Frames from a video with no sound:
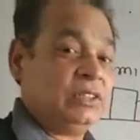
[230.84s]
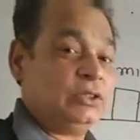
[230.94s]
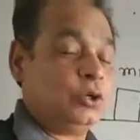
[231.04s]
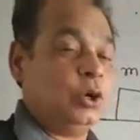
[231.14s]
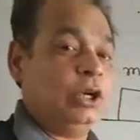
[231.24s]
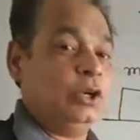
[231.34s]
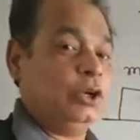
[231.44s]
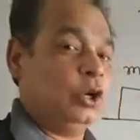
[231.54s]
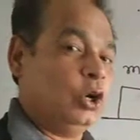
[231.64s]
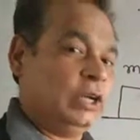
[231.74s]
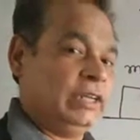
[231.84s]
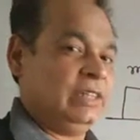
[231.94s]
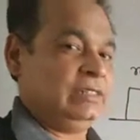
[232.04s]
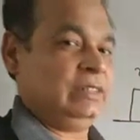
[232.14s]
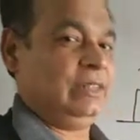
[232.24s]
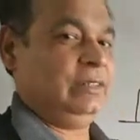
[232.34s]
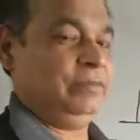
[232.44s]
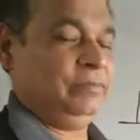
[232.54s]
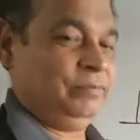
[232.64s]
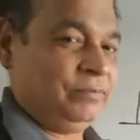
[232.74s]
is called non-inertial.
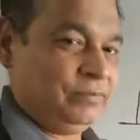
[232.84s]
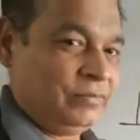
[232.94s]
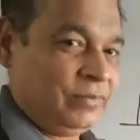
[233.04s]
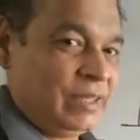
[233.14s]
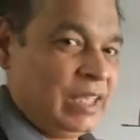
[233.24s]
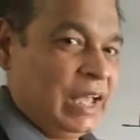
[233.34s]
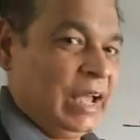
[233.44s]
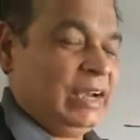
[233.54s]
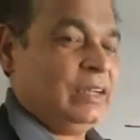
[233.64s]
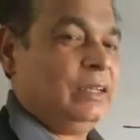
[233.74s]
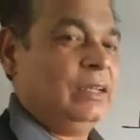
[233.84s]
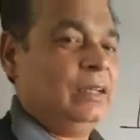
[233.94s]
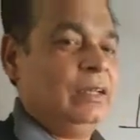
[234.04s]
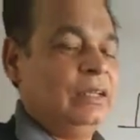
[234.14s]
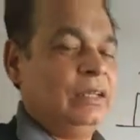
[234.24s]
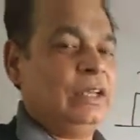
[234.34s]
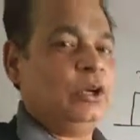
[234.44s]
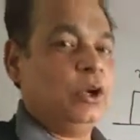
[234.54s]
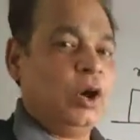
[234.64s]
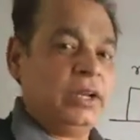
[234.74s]
And
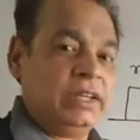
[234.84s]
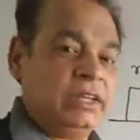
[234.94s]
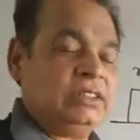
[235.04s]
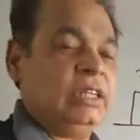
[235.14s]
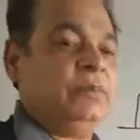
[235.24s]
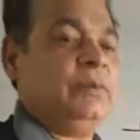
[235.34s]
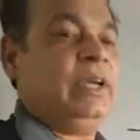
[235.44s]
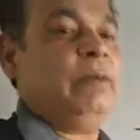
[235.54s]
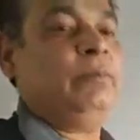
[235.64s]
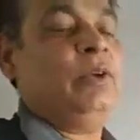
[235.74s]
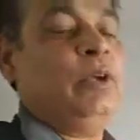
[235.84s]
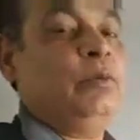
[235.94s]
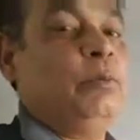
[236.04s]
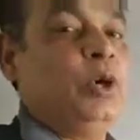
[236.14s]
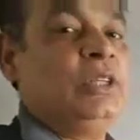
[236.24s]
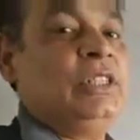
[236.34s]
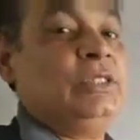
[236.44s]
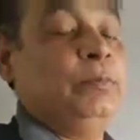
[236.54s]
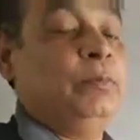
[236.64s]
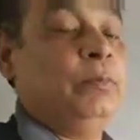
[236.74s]
in non-inertial frame, bodies